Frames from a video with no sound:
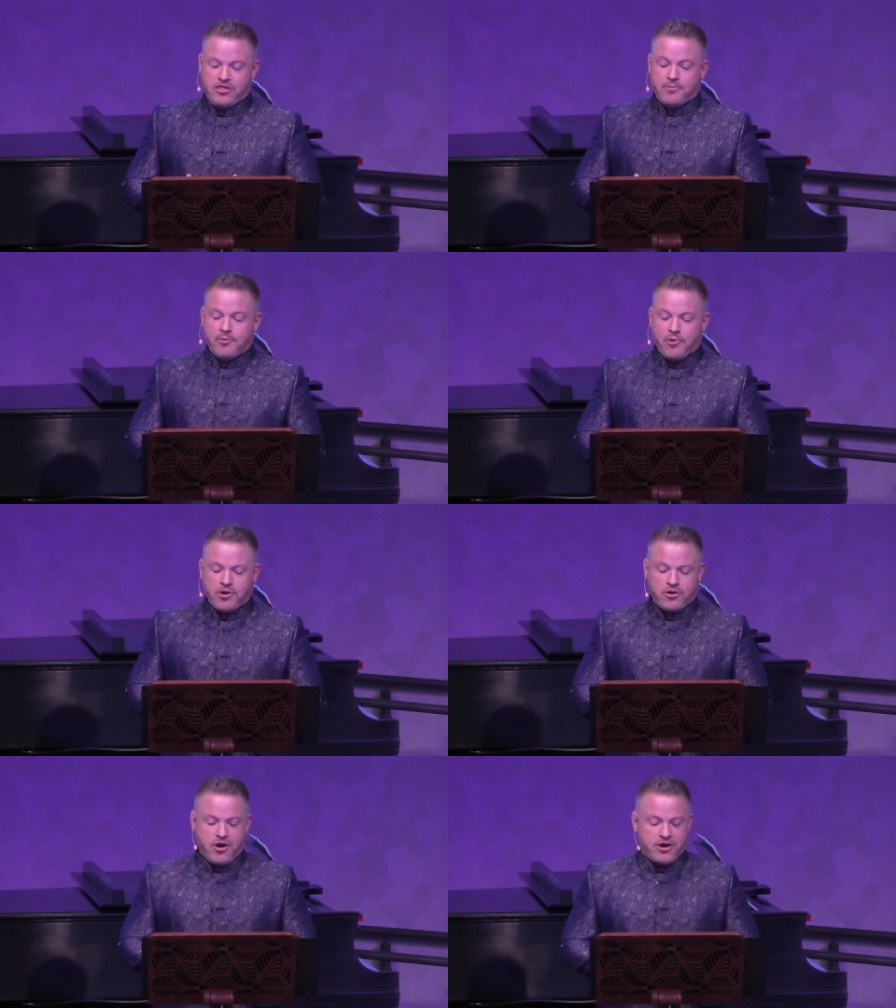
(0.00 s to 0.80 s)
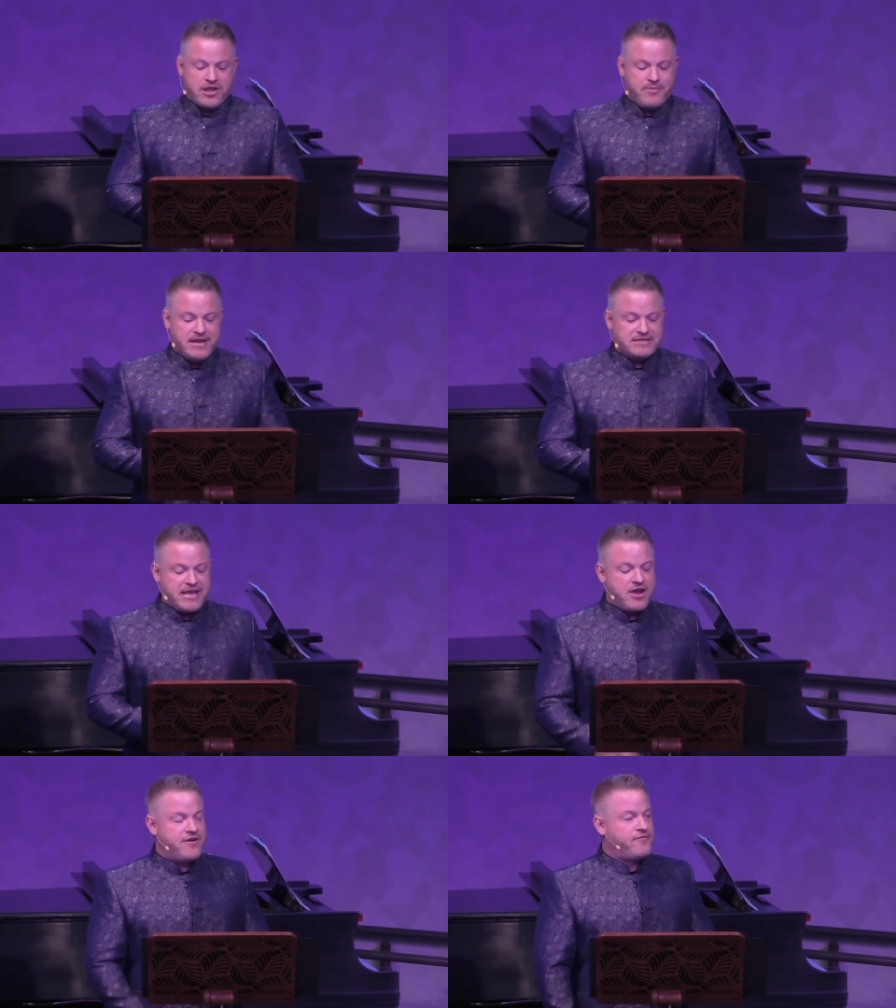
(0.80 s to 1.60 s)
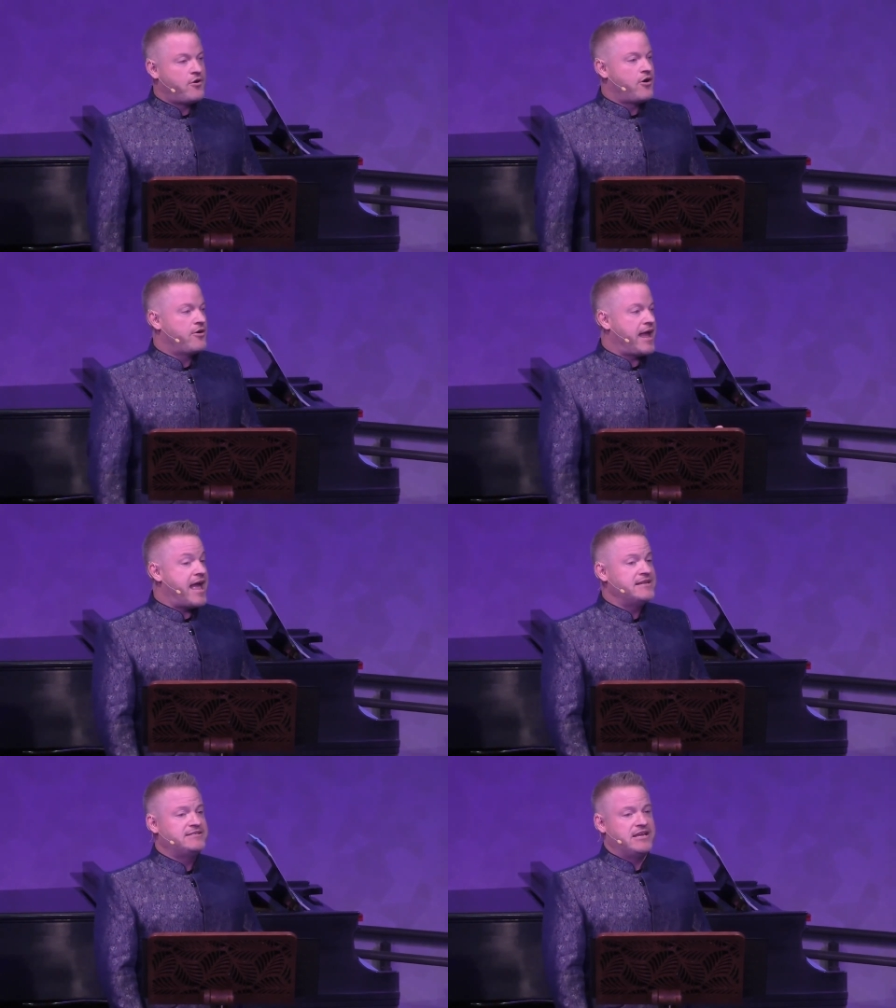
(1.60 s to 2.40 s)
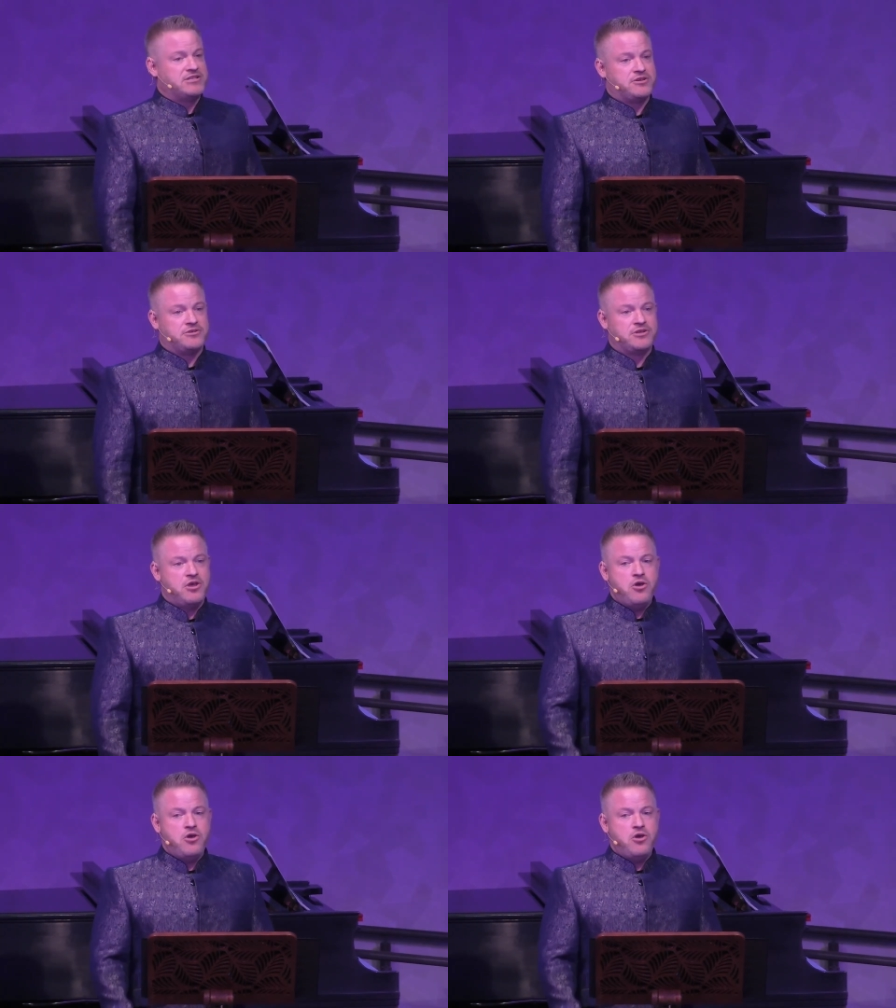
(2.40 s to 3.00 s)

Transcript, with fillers: the Memorial Garden Committee's care for our ancestors